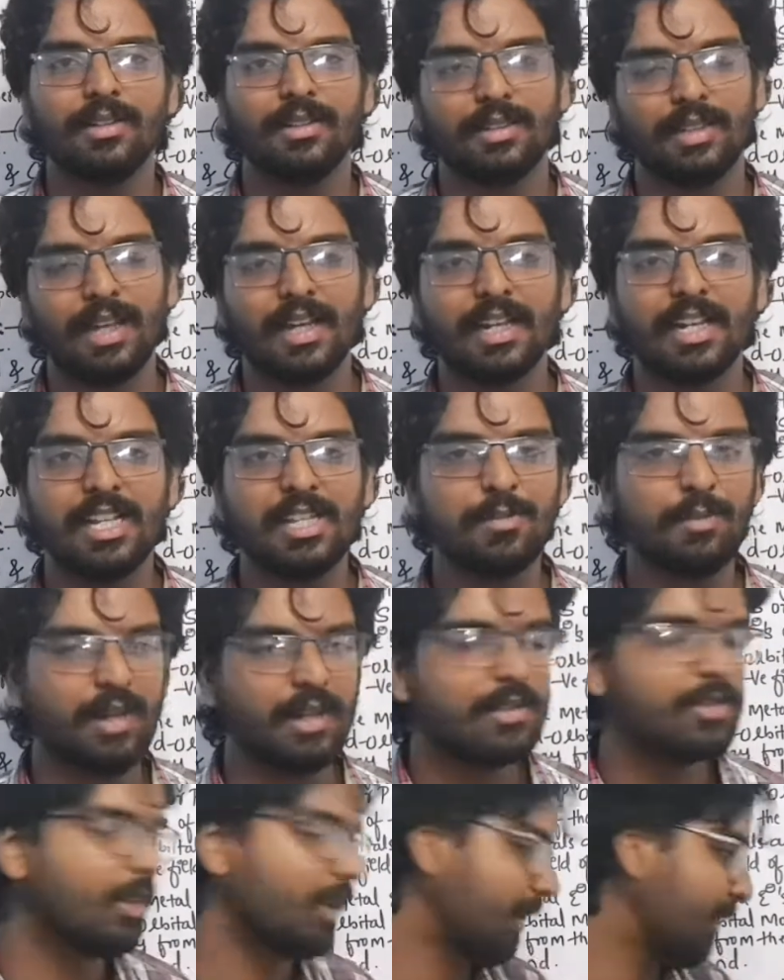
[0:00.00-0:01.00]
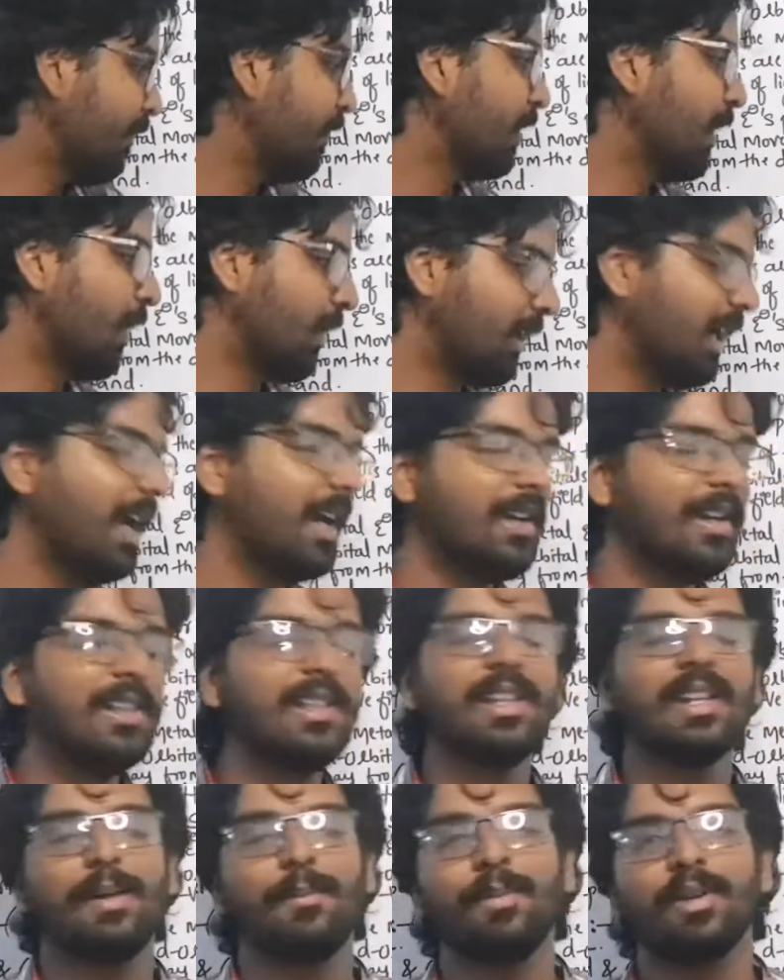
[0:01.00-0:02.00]
For octahedral,
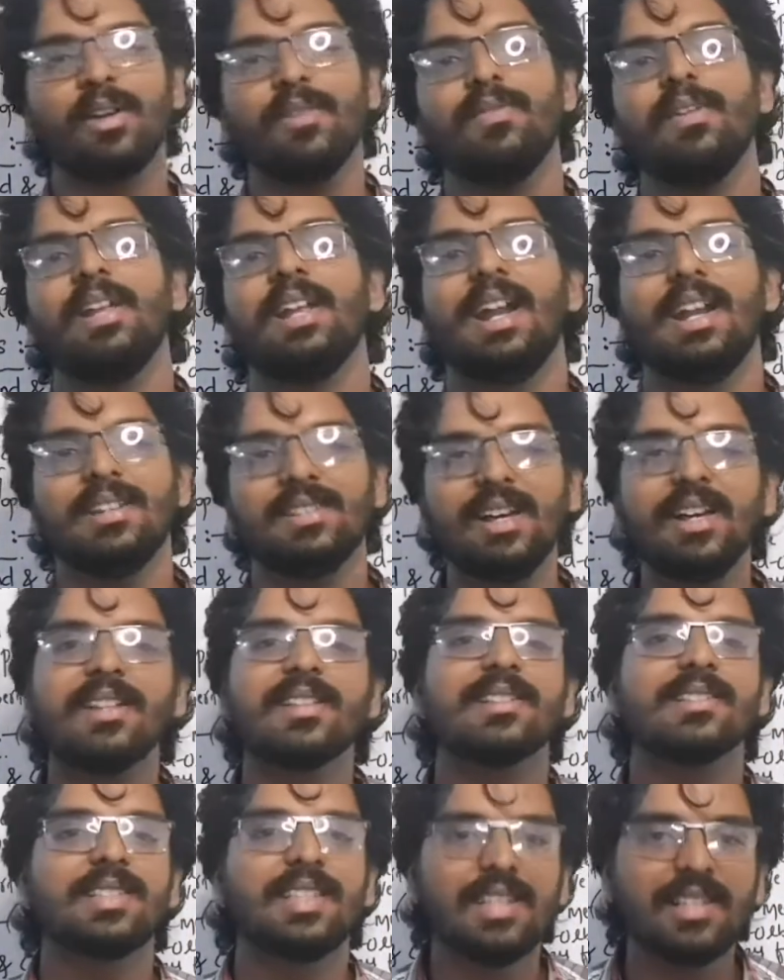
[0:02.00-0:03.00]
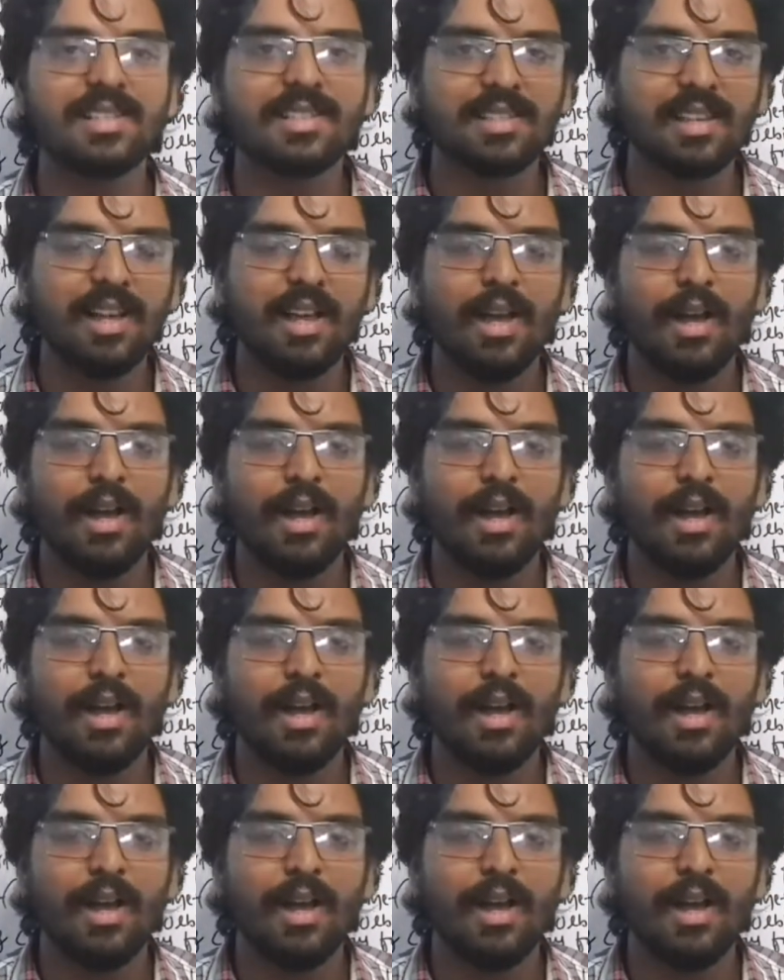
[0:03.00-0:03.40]
the number of ligands are 6.